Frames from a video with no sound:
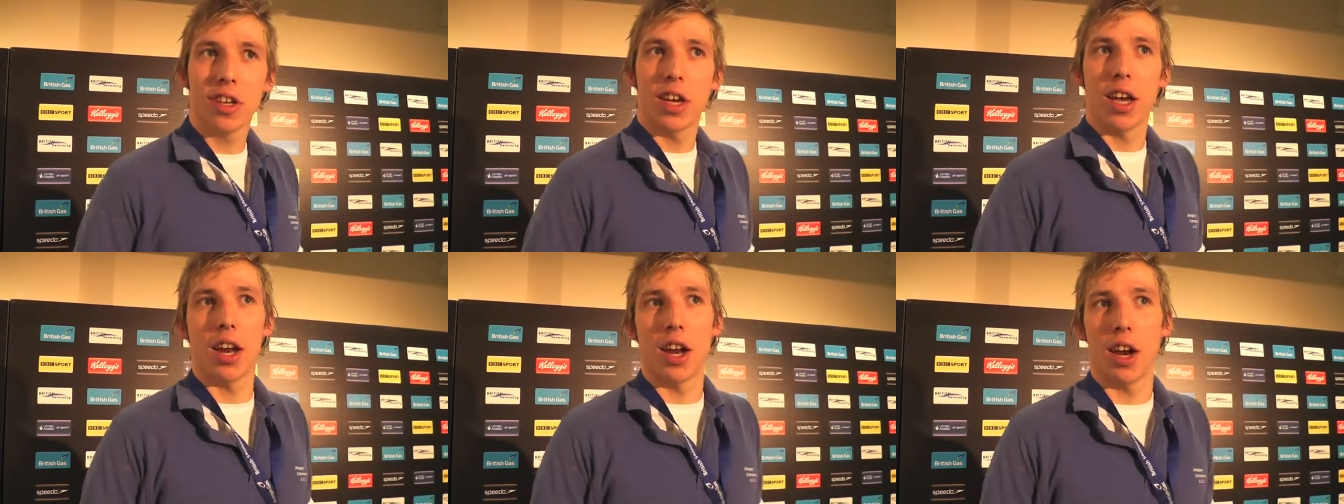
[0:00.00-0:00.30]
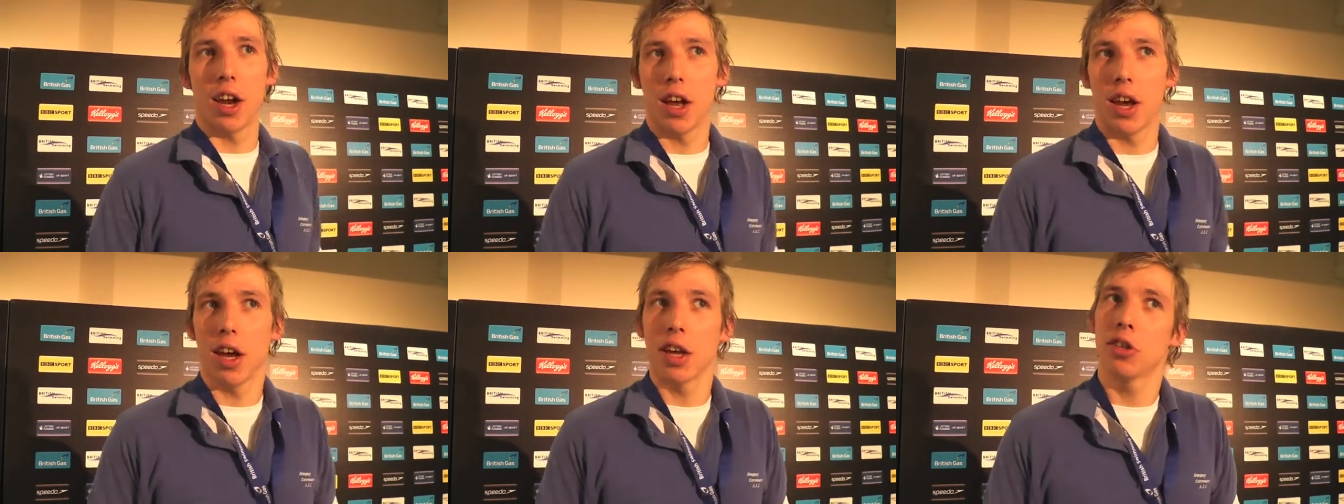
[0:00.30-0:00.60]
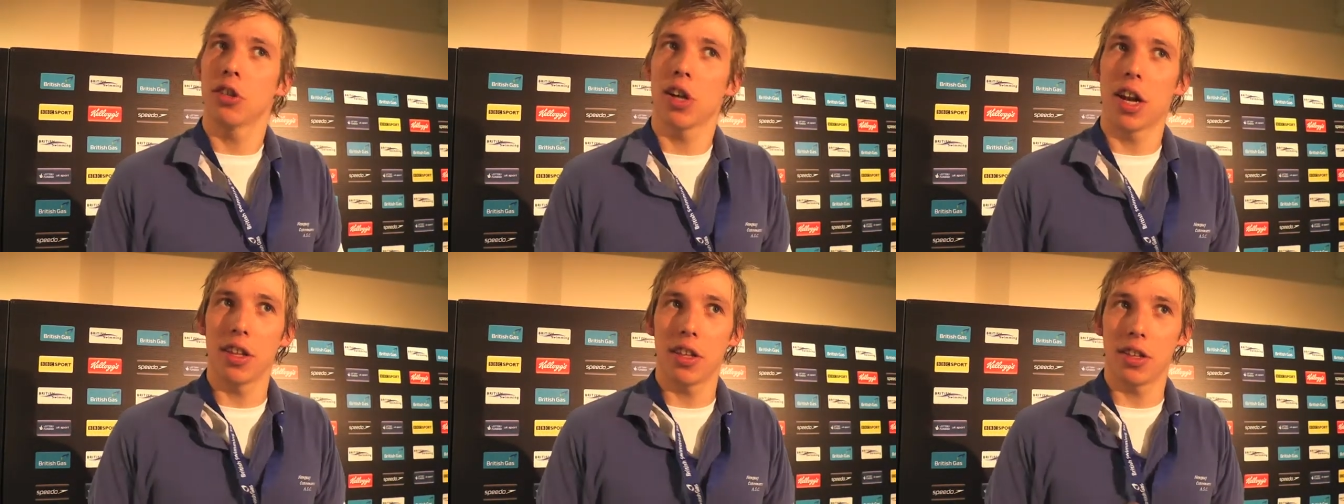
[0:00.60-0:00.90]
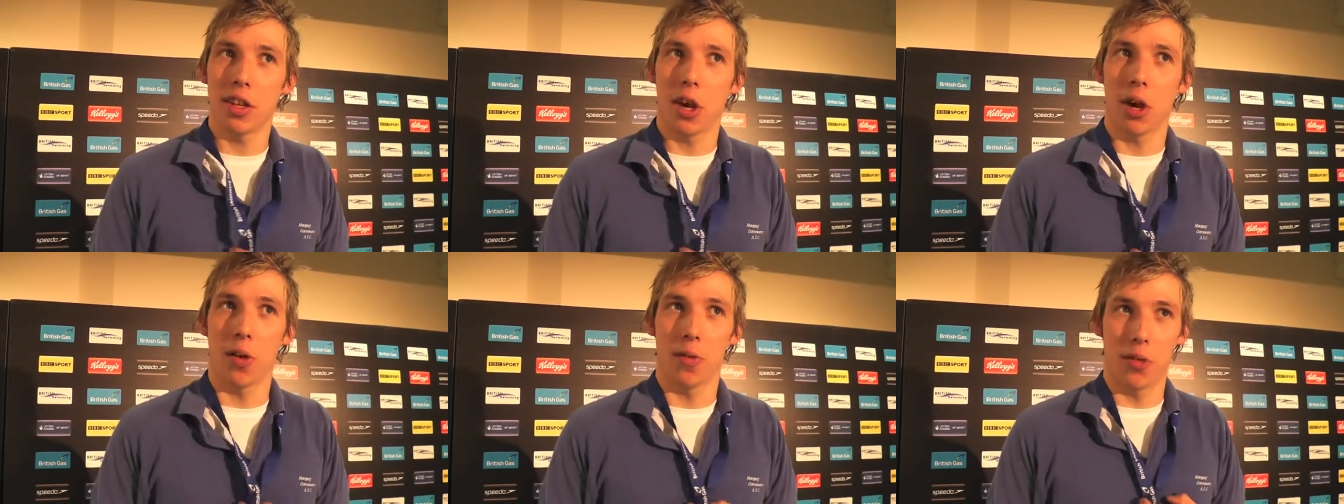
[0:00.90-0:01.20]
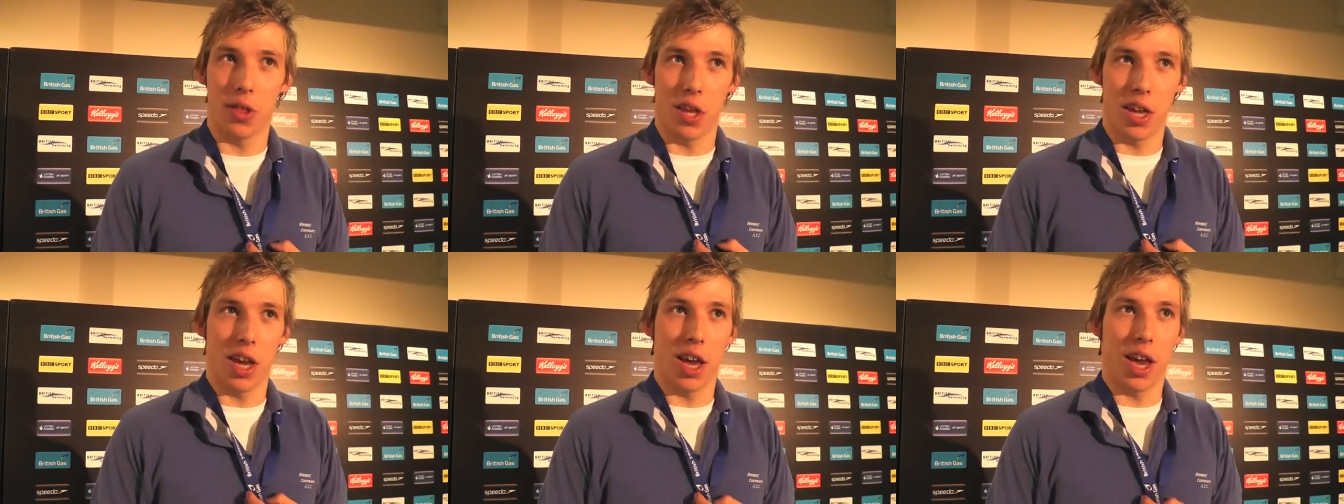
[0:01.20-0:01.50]
and then I tried to go
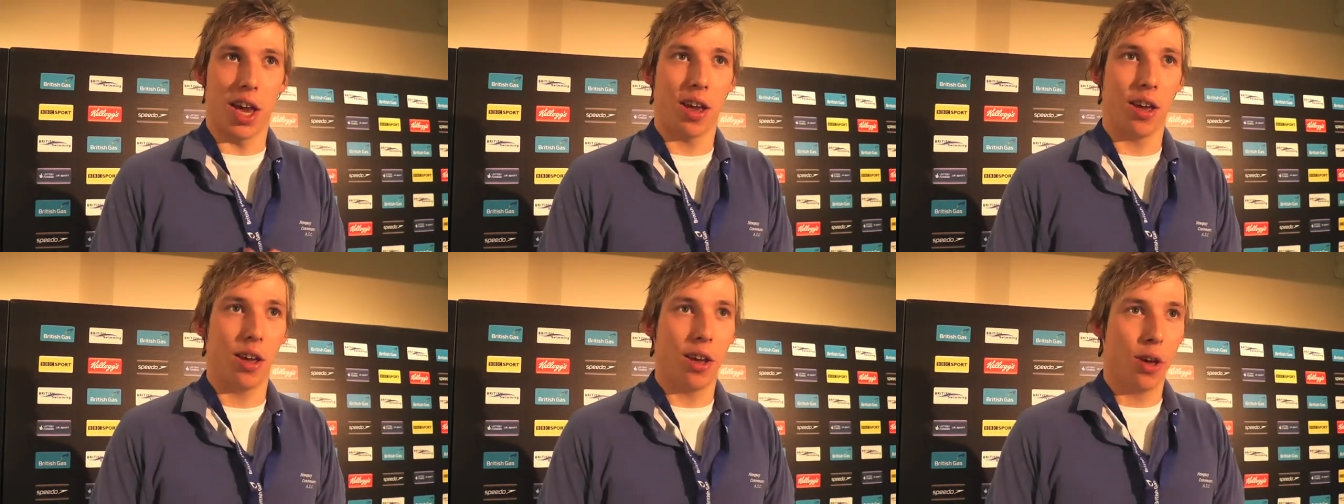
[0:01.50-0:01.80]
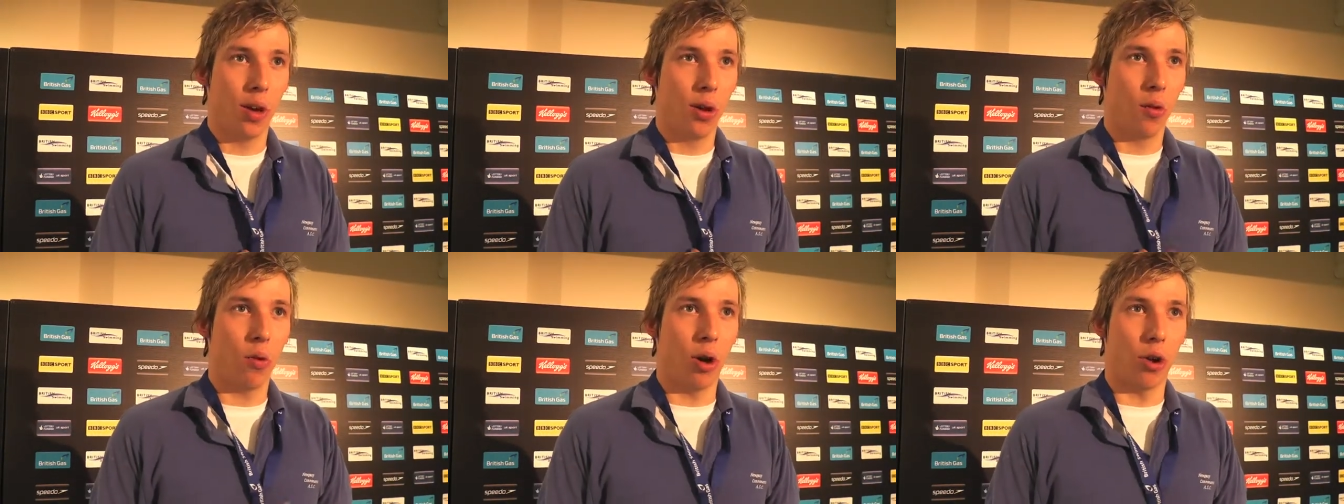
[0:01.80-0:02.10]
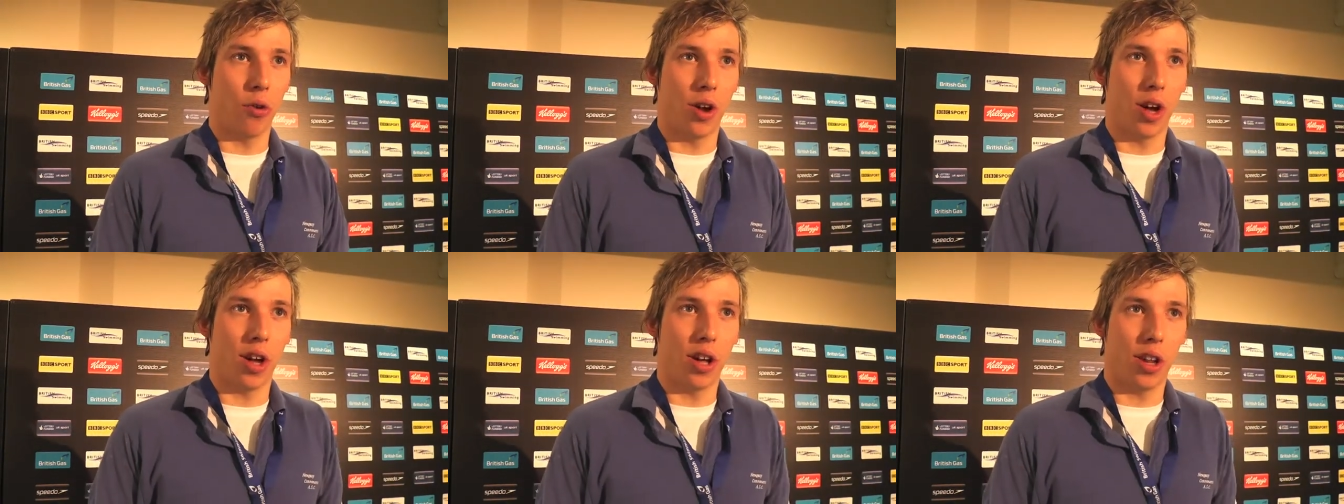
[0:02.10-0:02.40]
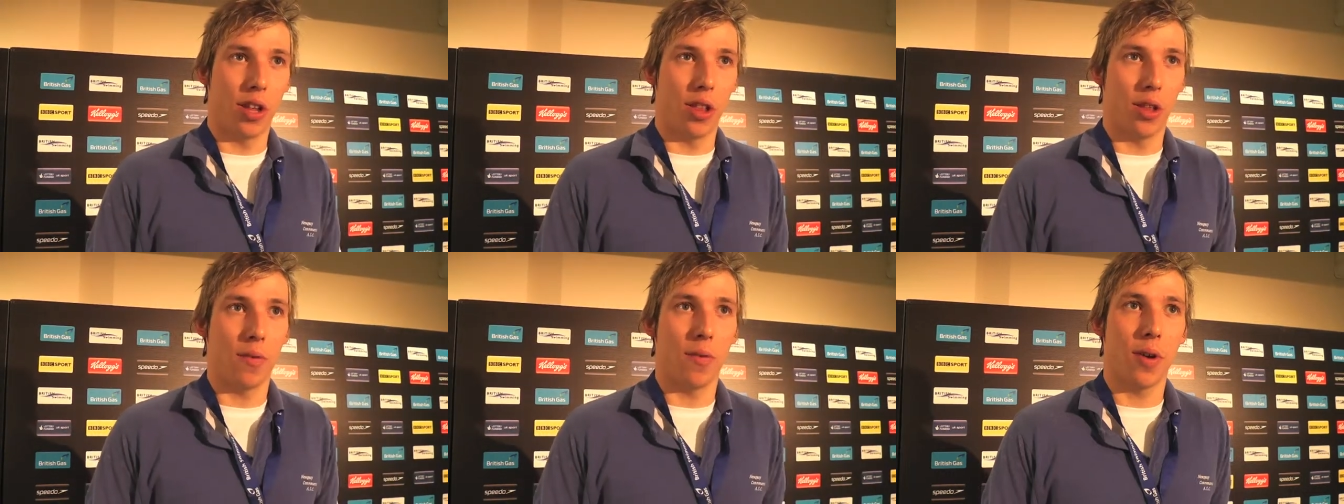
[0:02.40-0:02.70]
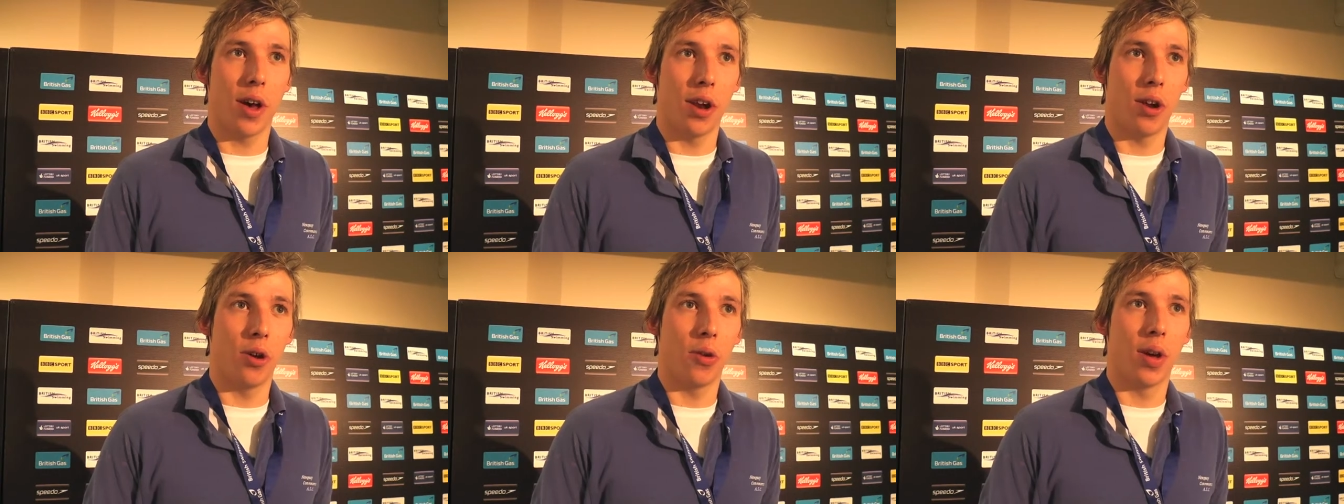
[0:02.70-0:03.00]
for the uh, world record in the
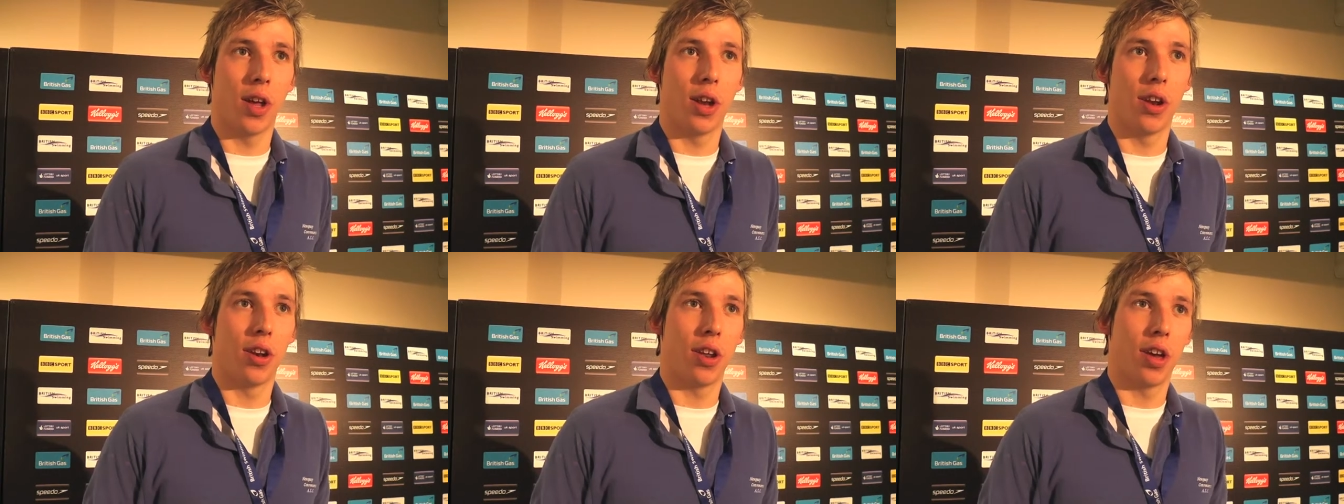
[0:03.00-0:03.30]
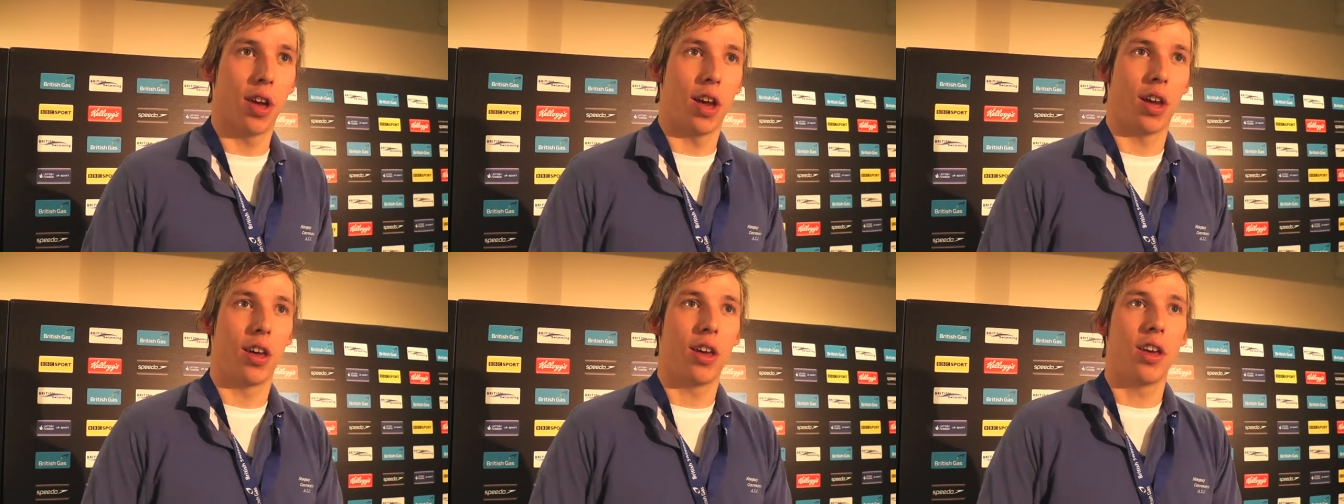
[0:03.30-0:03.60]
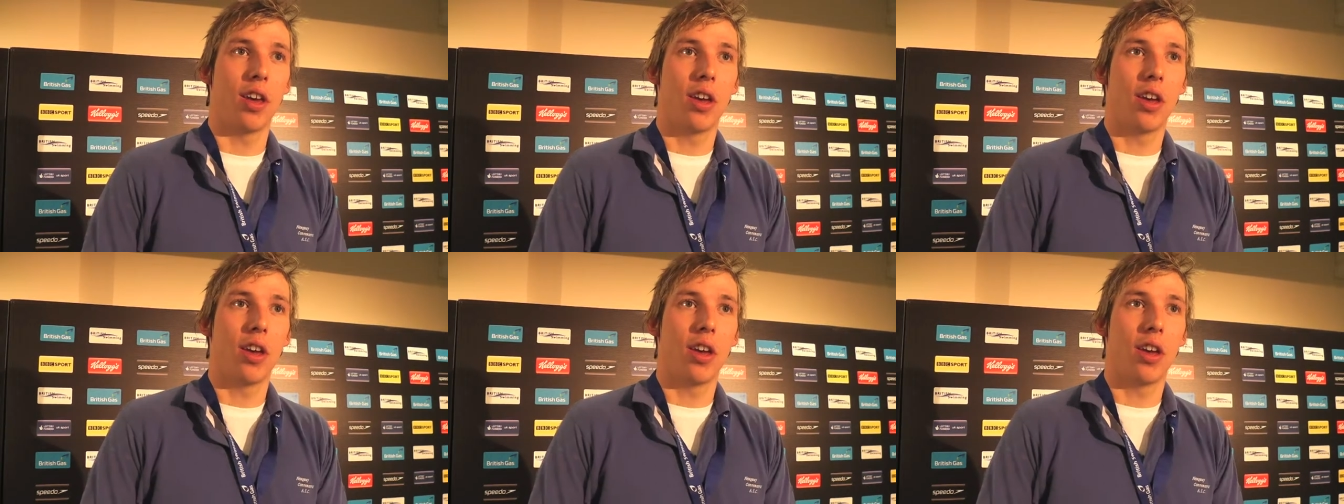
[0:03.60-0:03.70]
final, and uh,